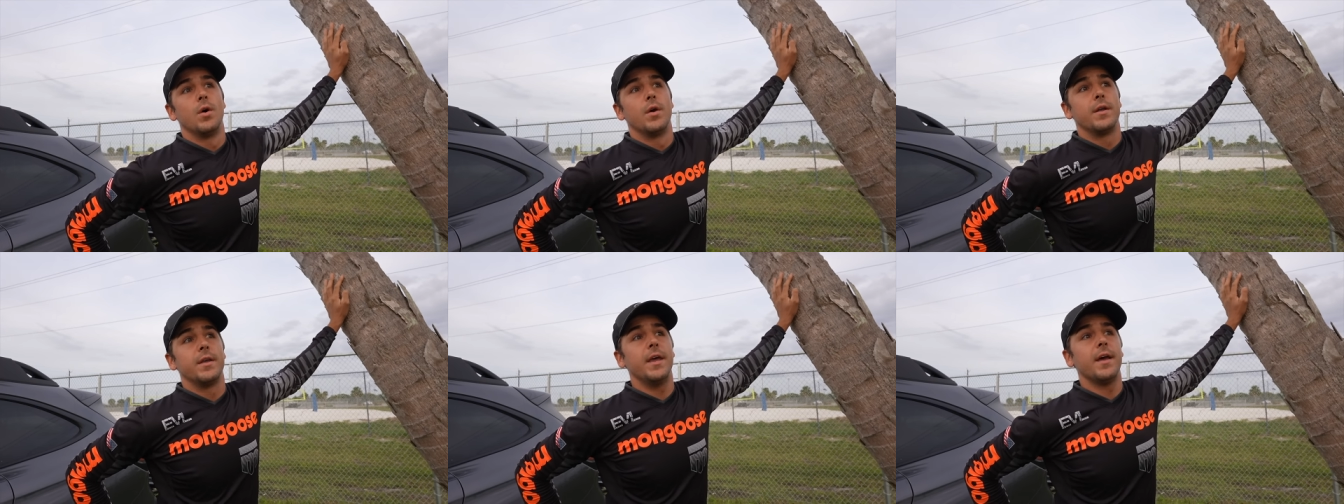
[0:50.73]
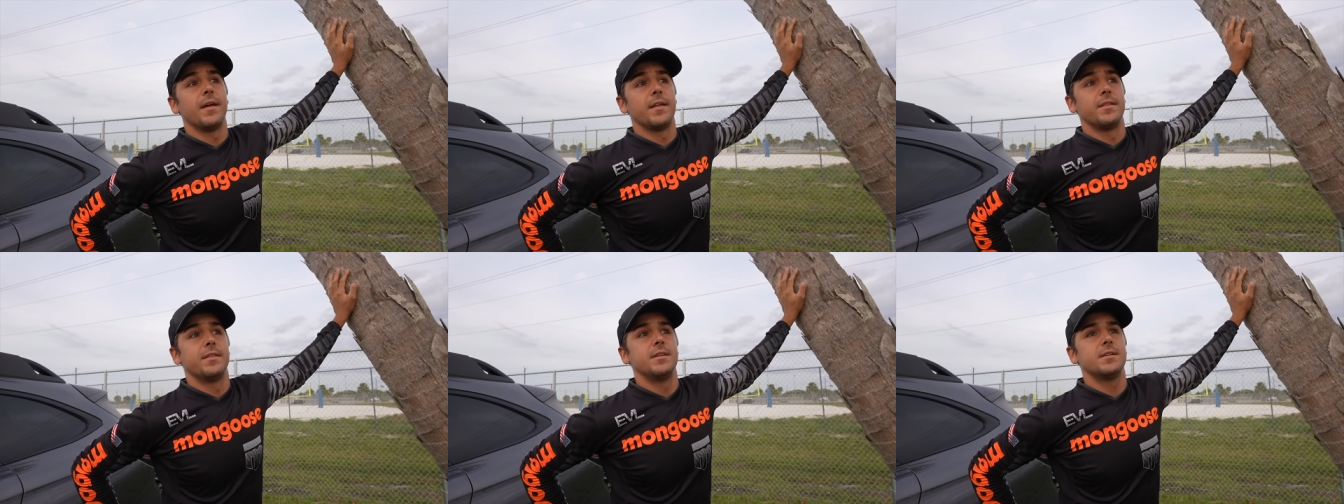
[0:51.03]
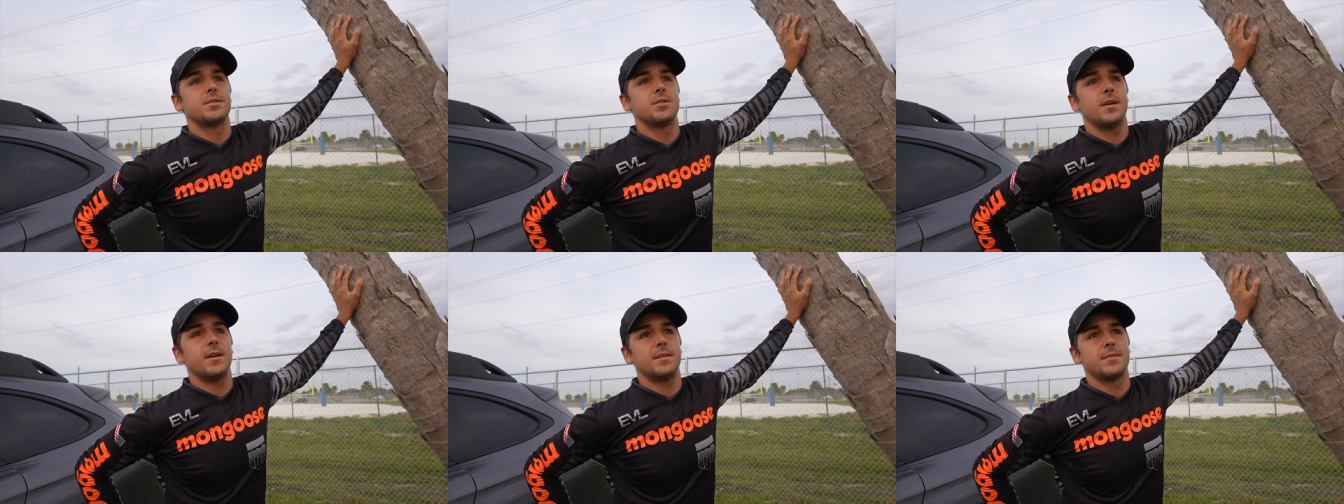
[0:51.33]
Yeah,
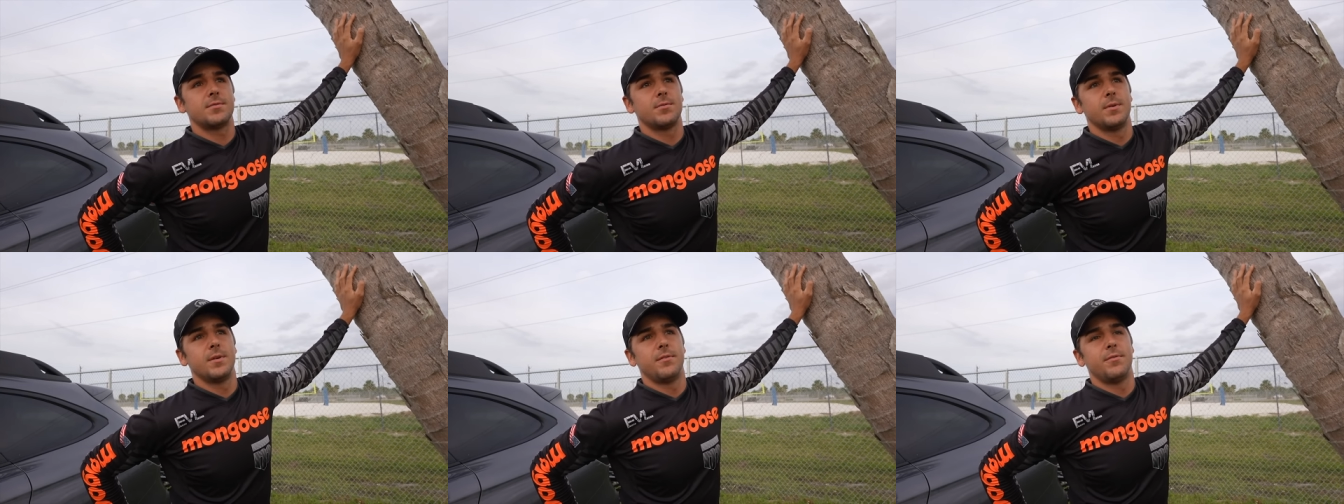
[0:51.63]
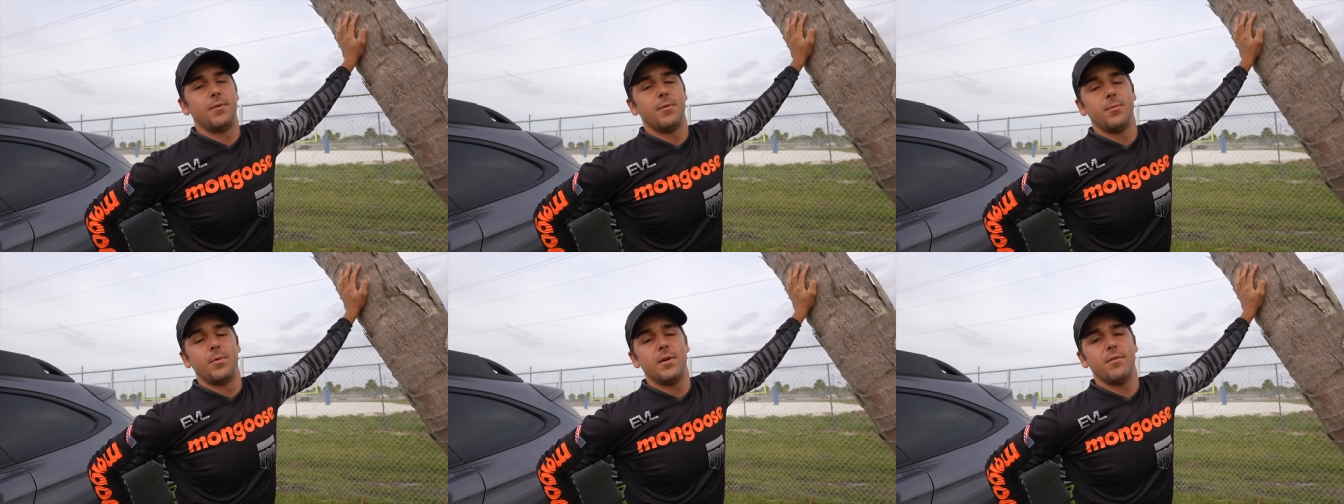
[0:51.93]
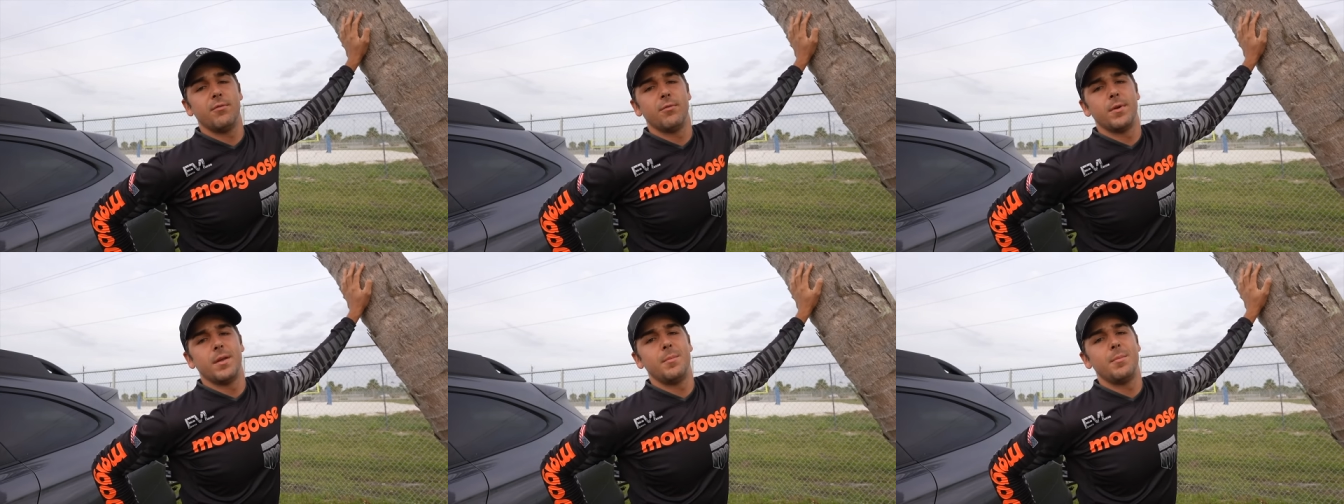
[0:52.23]
this track's really fun. We
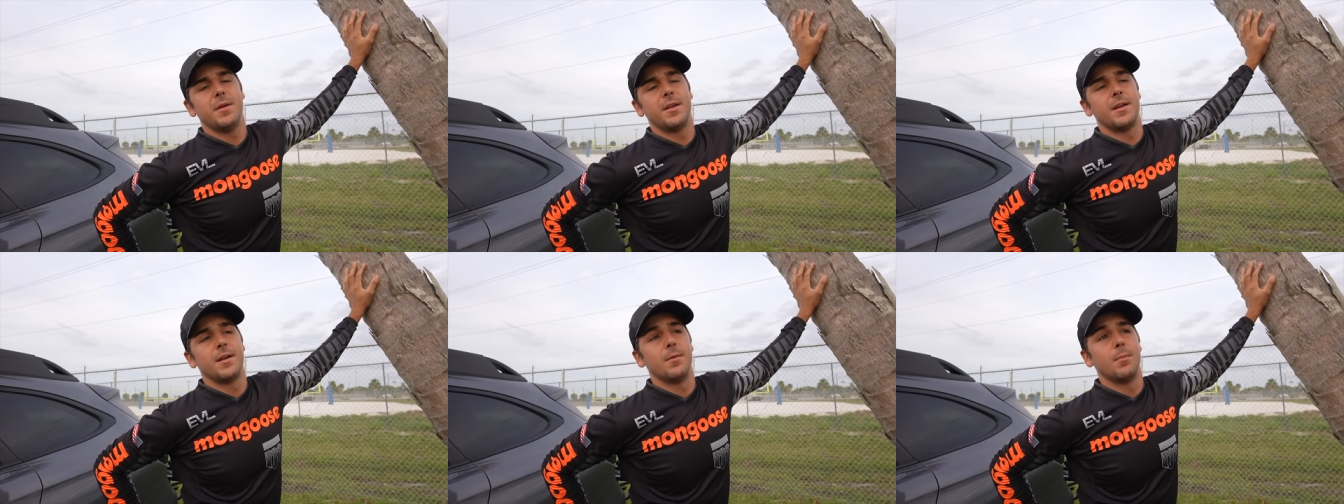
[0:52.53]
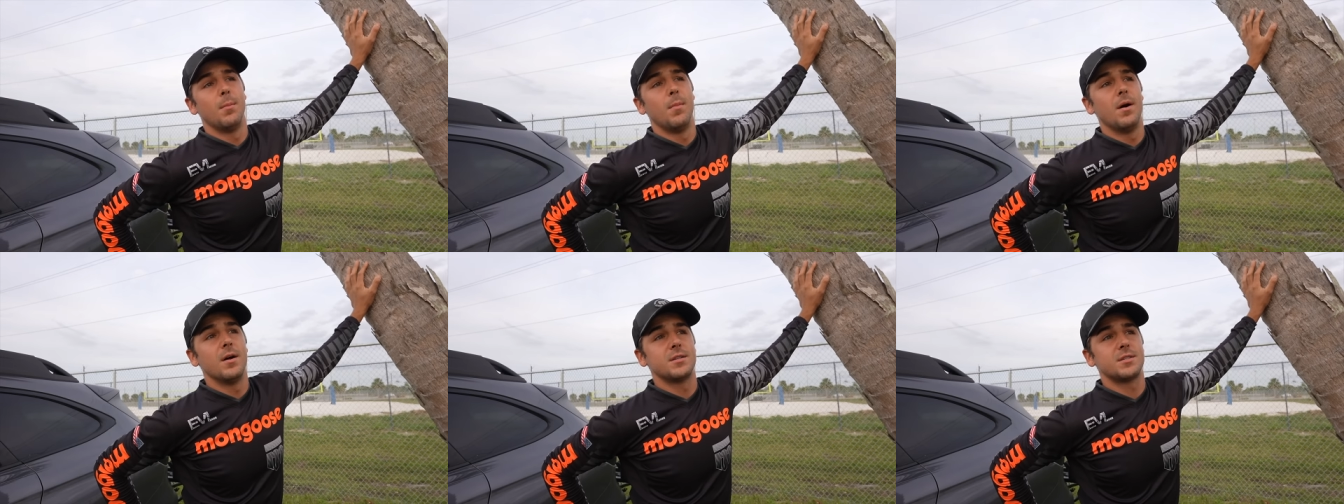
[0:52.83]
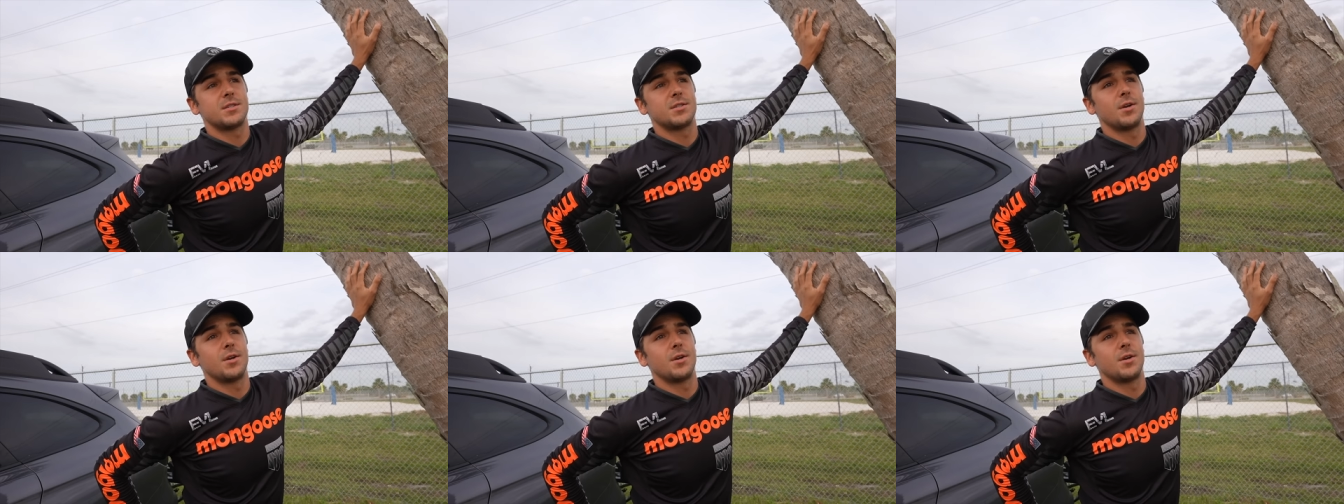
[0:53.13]
haven't really been here much,